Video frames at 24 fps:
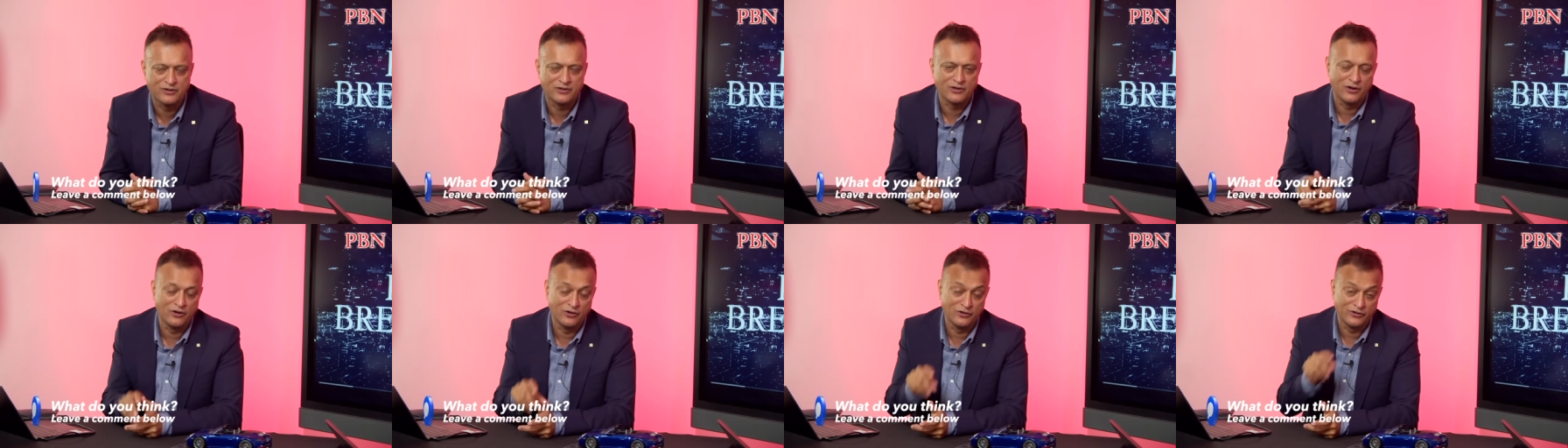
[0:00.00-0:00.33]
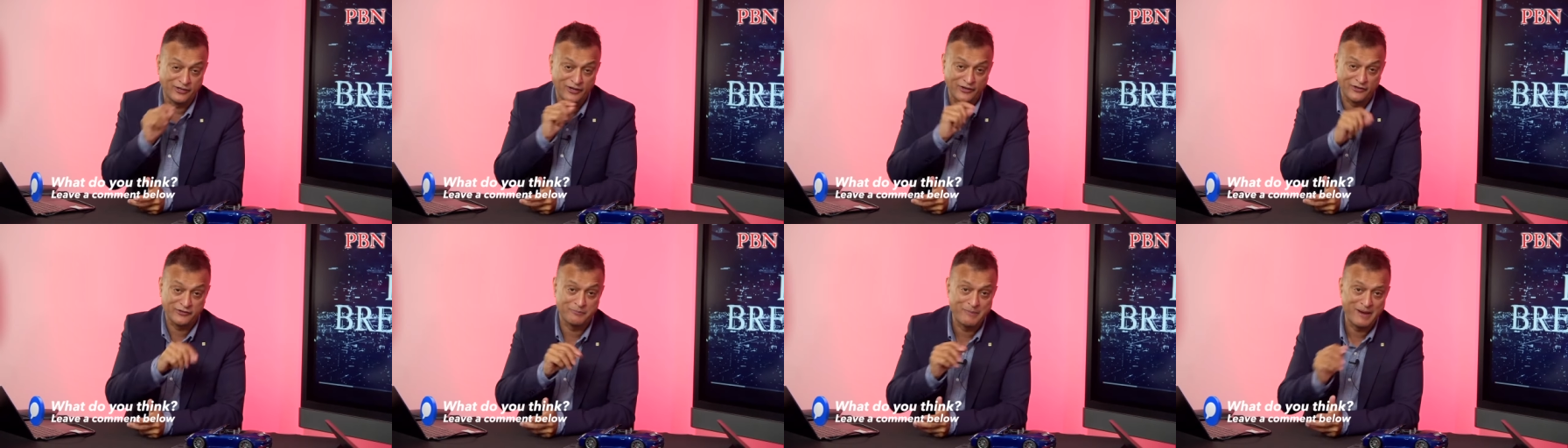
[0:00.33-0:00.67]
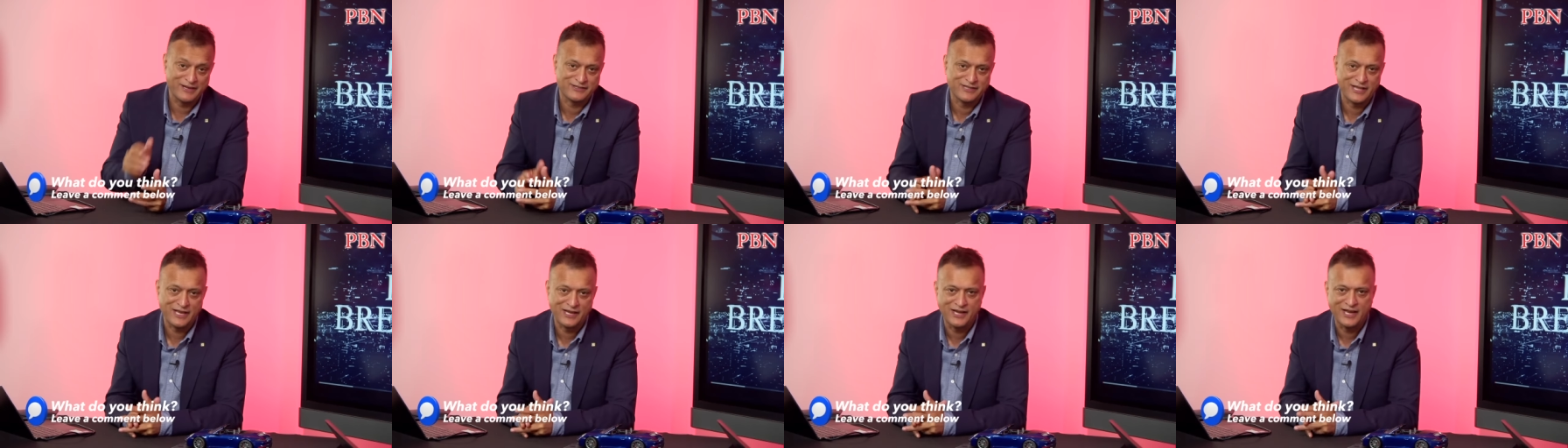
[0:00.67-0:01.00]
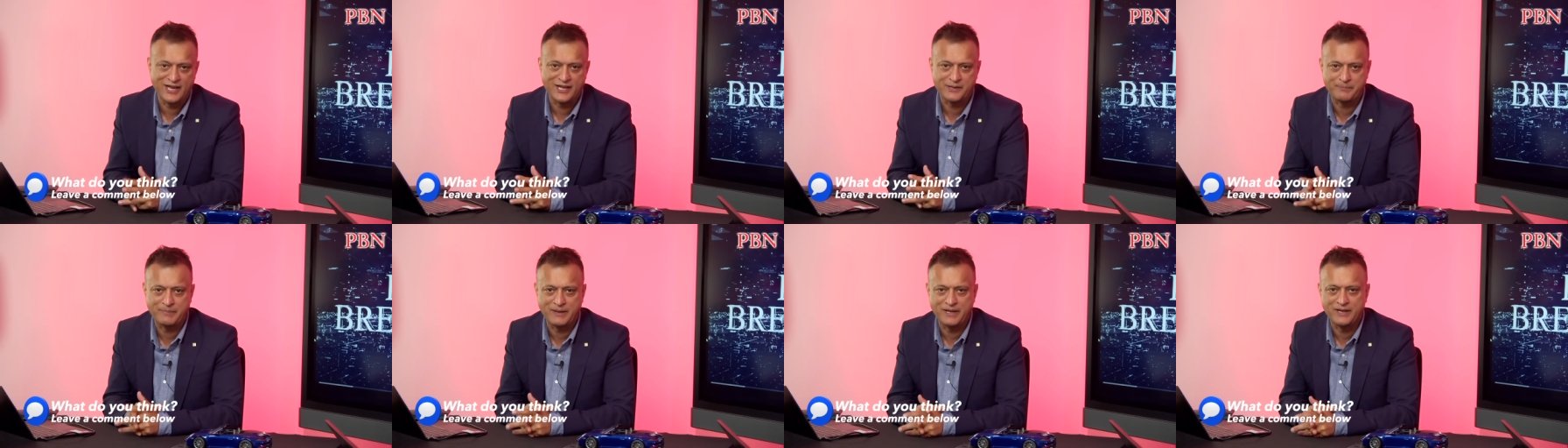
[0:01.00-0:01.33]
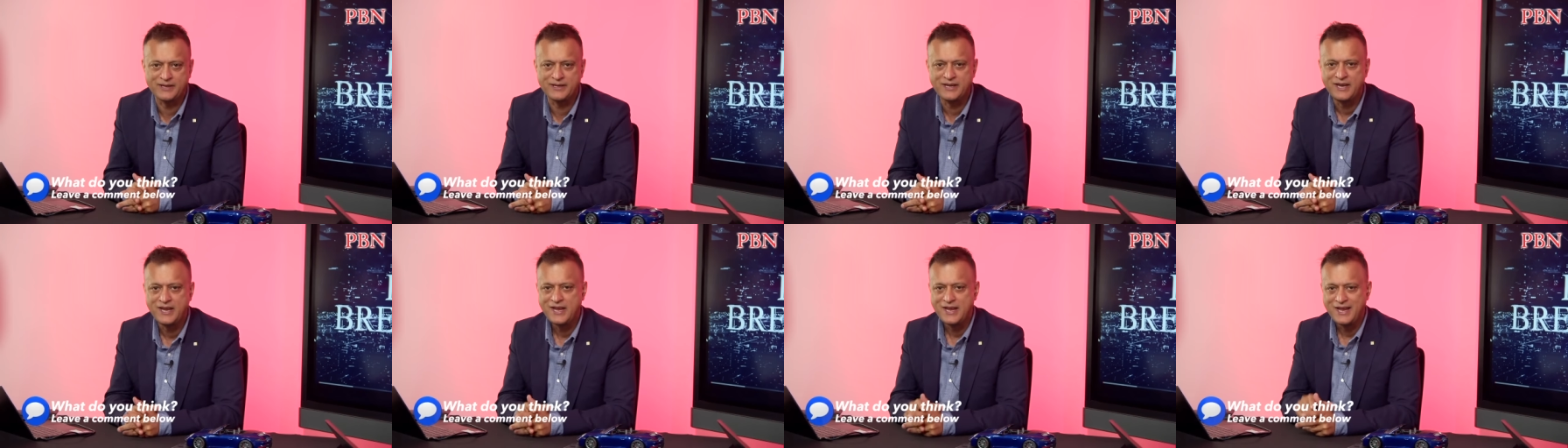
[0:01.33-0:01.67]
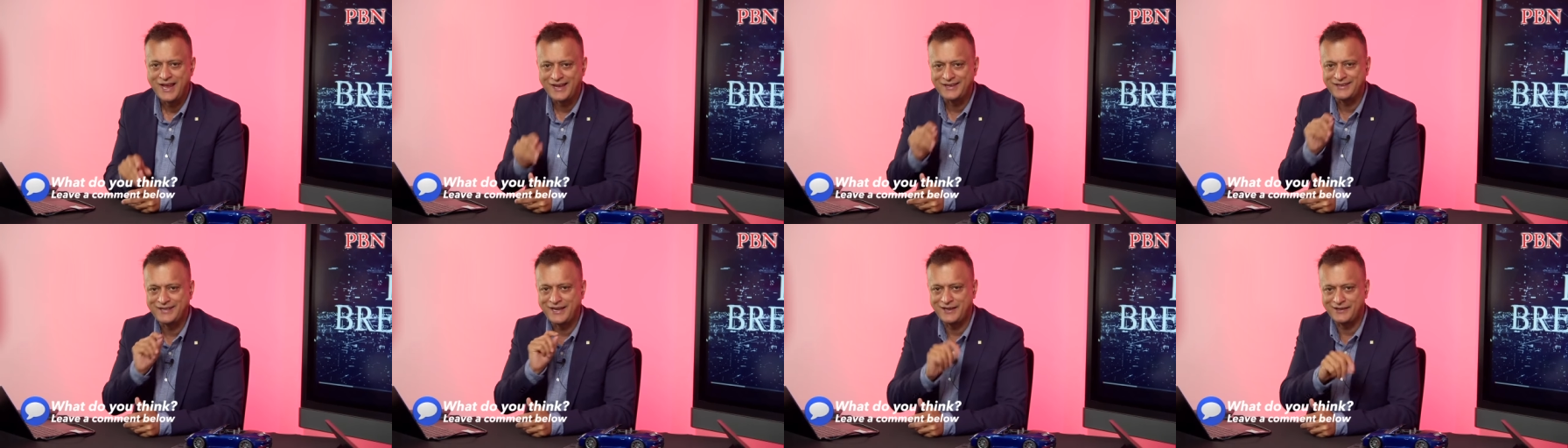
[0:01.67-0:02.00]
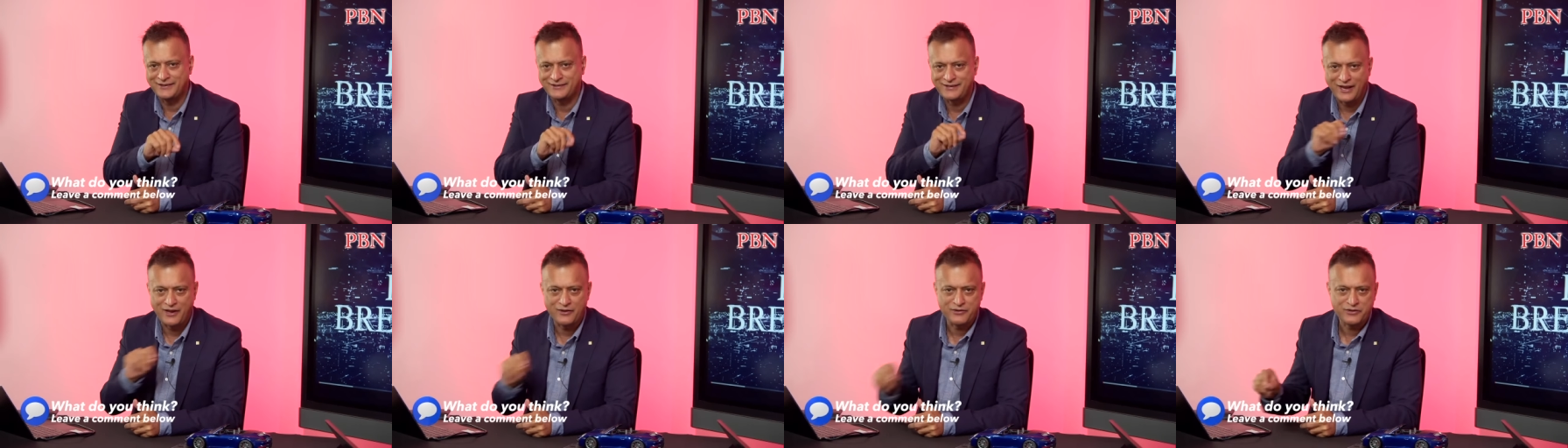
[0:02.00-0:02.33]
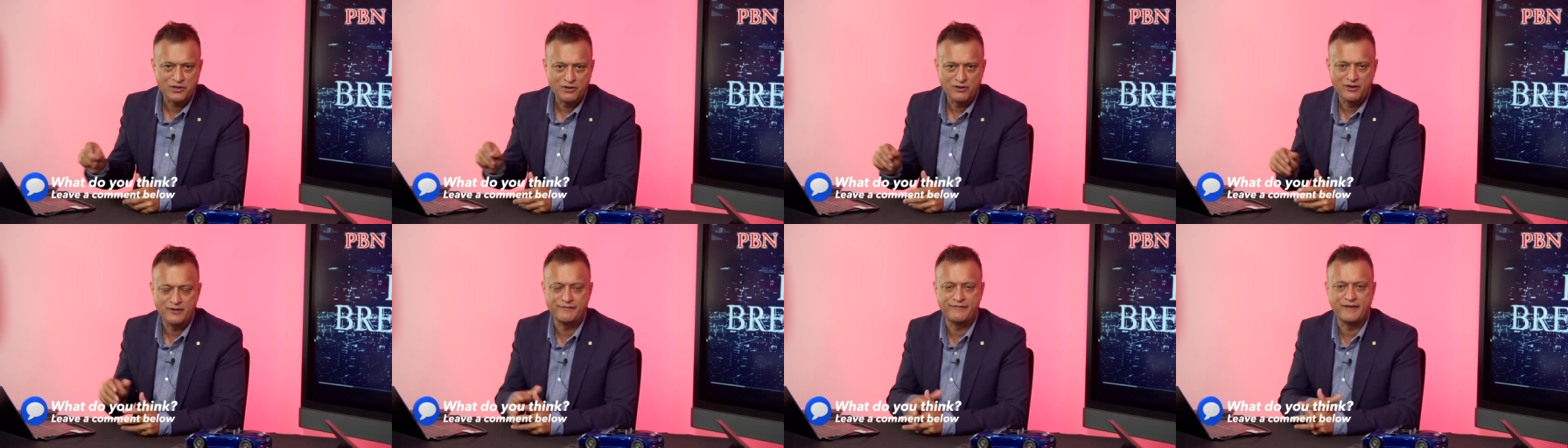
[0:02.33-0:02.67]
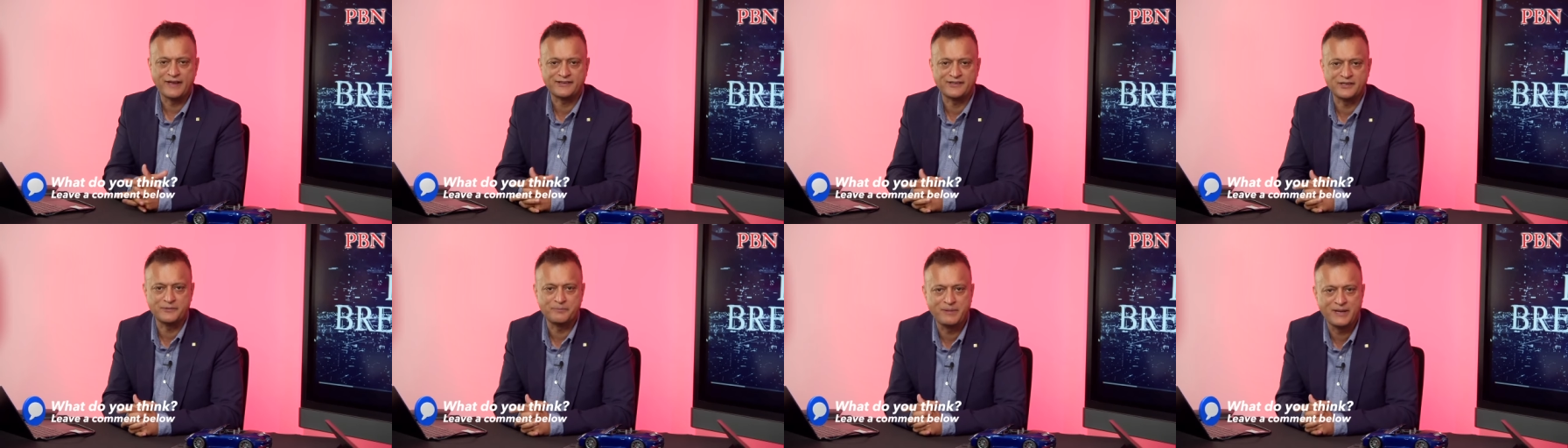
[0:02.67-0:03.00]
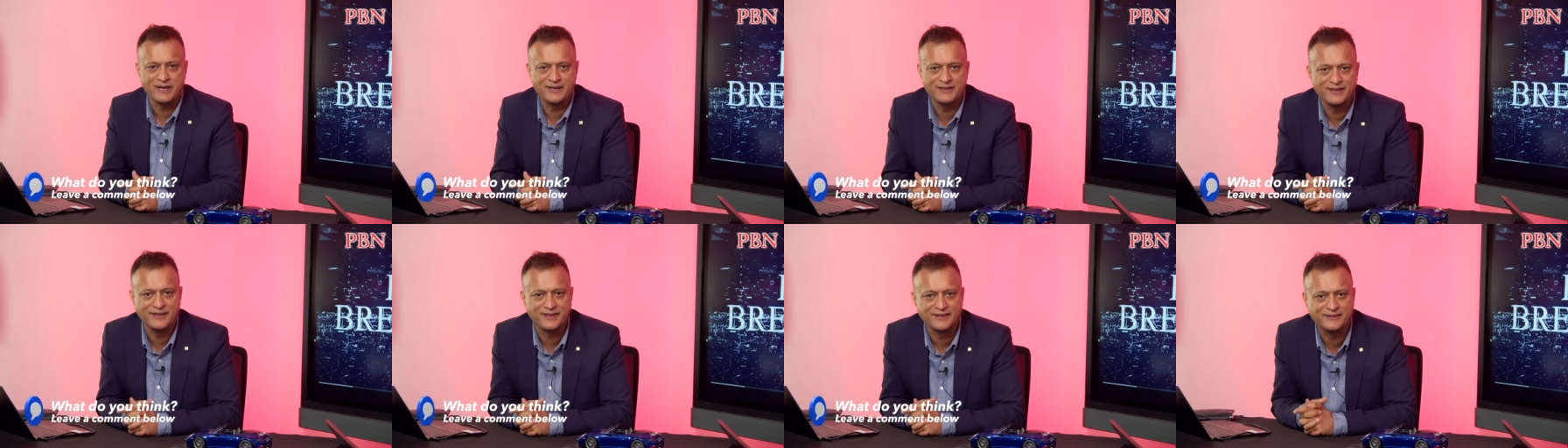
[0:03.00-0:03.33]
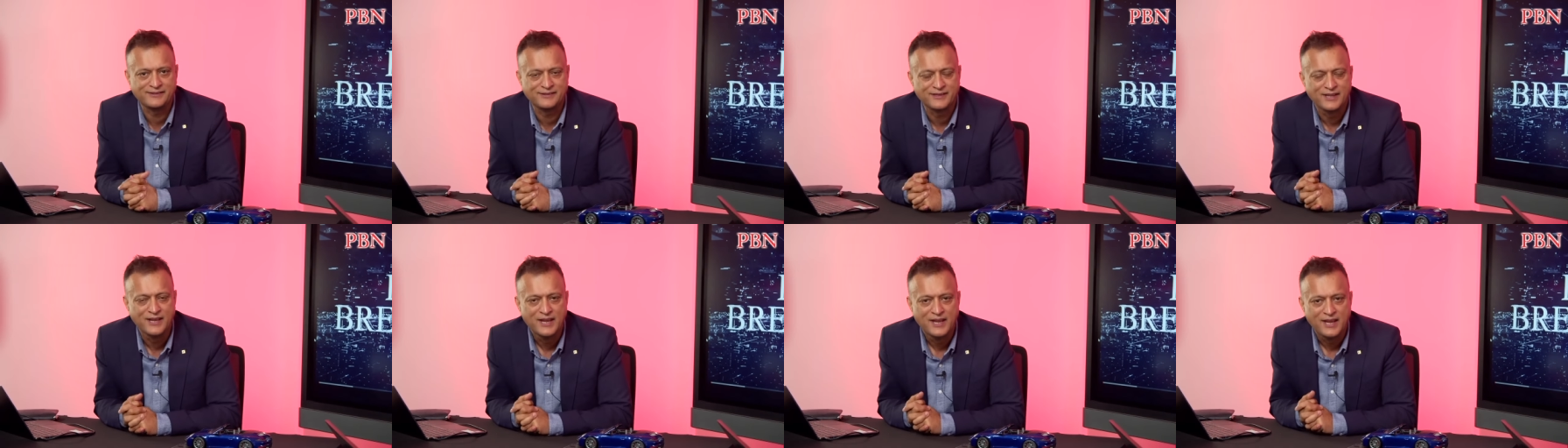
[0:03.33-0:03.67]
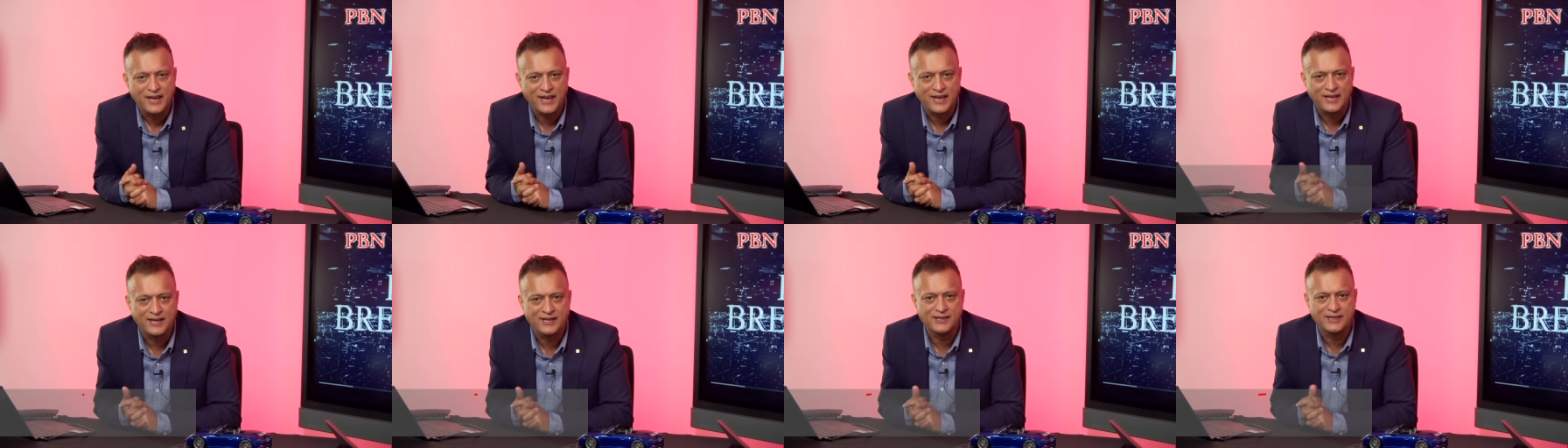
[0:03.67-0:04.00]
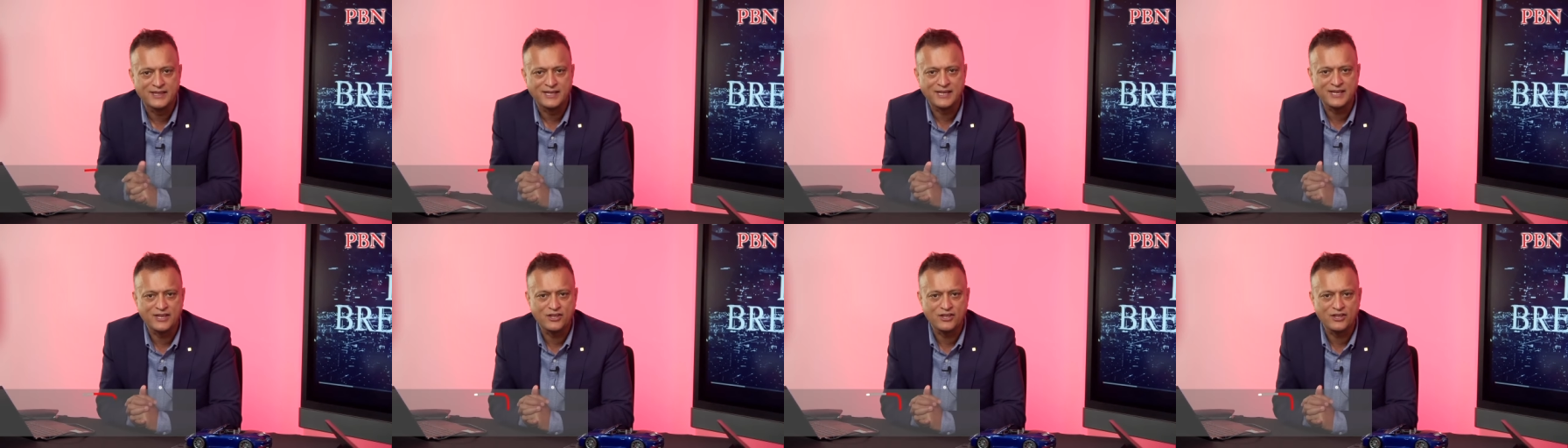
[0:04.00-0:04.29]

Also, smash that like button and tell us how you're affected by this in the